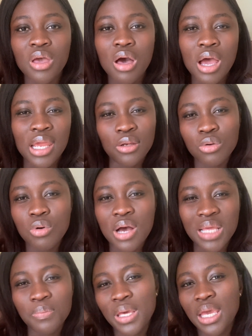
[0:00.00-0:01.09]
I know
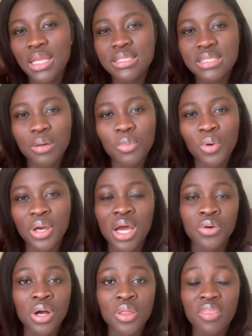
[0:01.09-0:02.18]
I paid somewhere
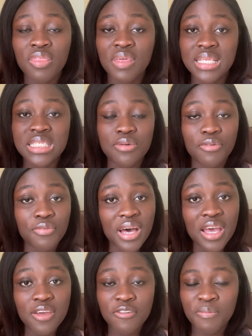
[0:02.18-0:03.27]
around
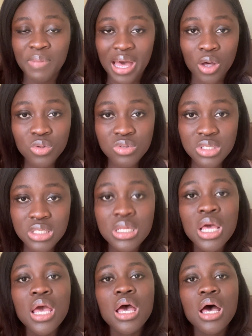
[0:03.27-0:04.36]
£35
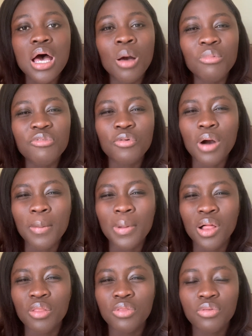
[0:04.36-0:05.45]
for
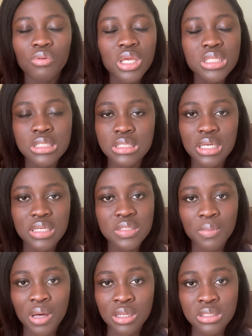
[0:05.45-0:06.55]
about 3 to 6
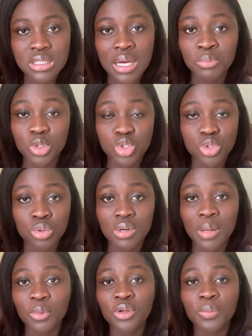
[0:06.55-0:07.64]
months. I'm not sure.
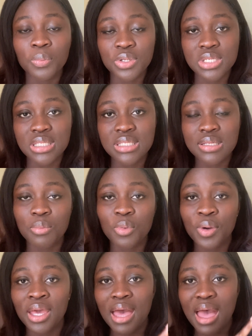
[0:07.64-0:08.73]
I'm going to put it
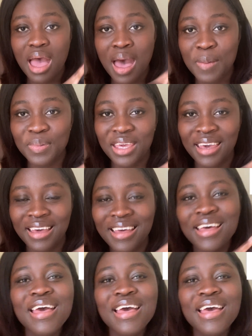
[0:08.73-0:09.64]
somewhere up here.